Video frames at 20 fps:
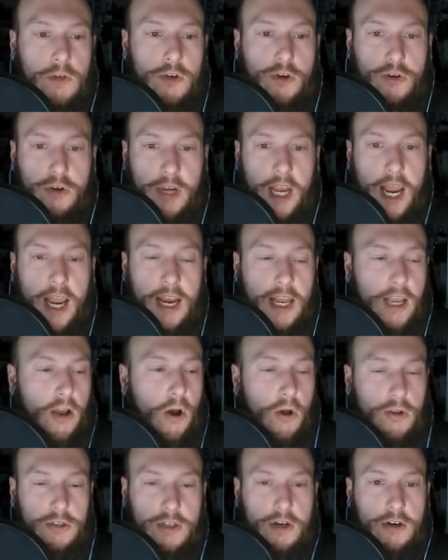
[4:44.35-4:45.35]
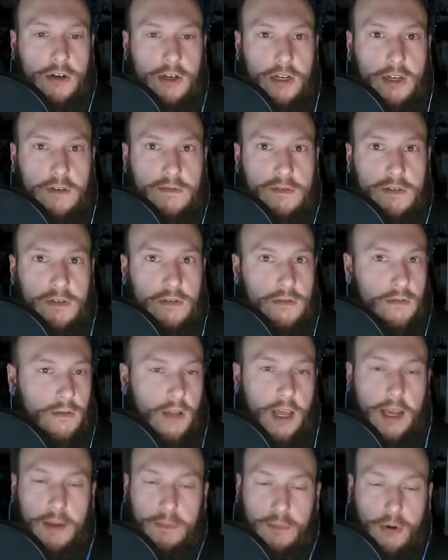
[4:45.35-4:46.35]
creating alternatives
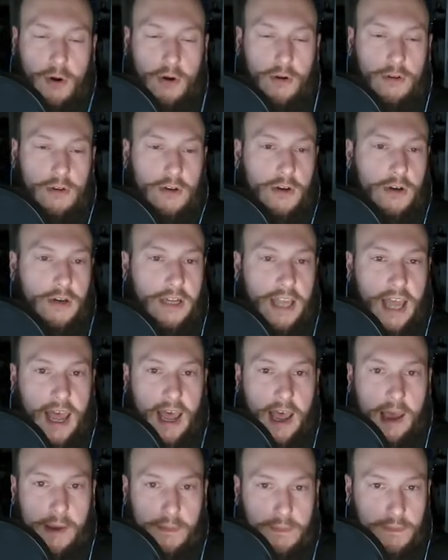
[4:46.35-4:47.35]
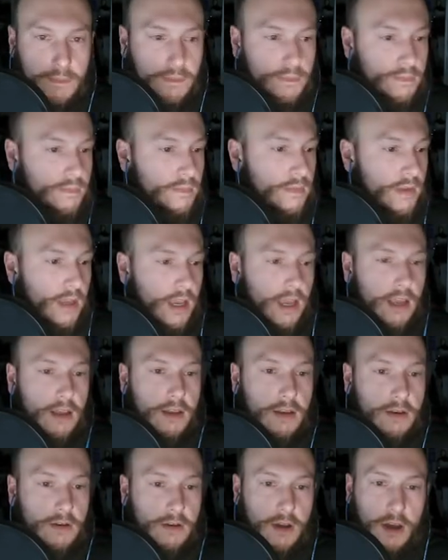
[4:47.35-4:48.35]
like Parler, Gab,
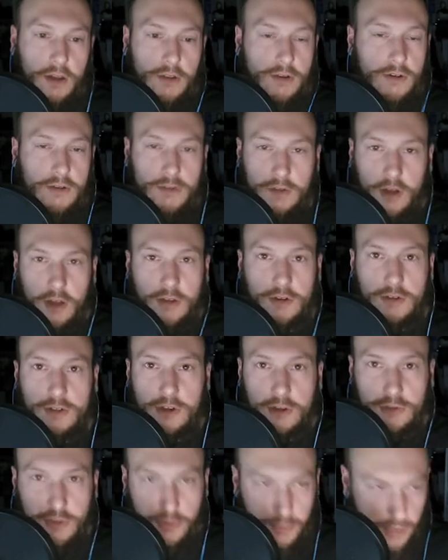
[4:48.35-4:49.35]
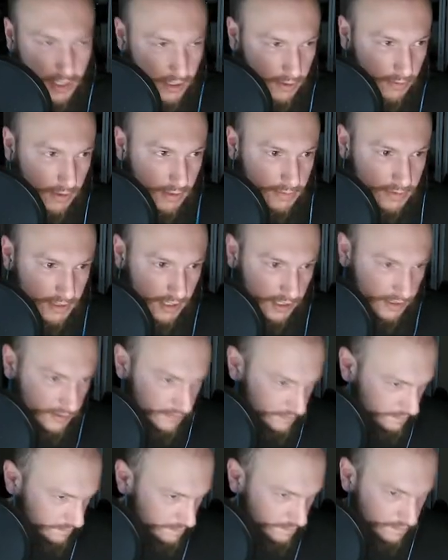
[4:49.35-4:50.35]
and other other social media
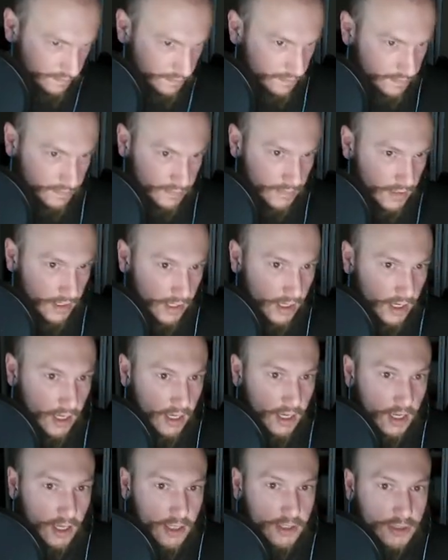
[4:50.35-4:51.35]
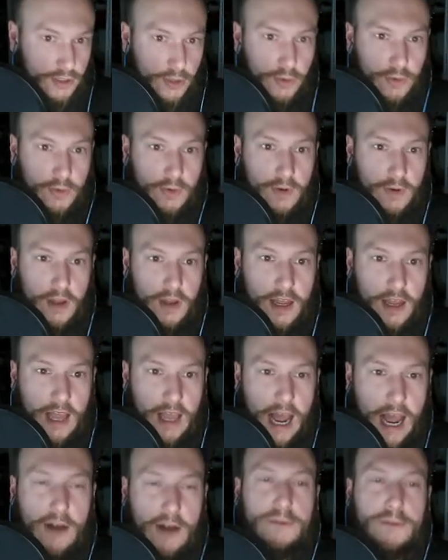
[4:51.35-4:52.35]
websites. So
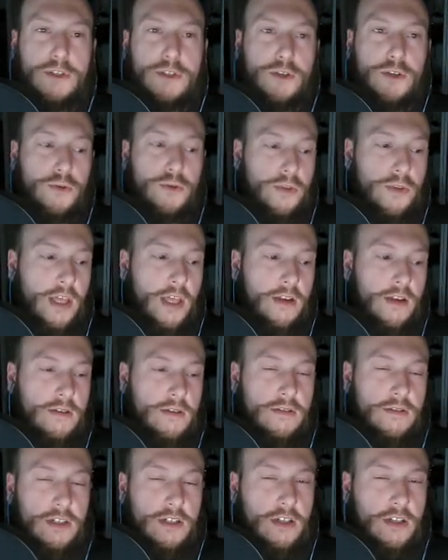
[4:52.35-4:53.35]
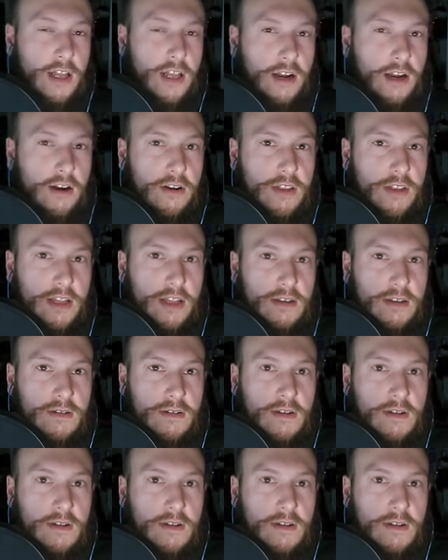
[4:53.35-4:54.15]
how do you then declare that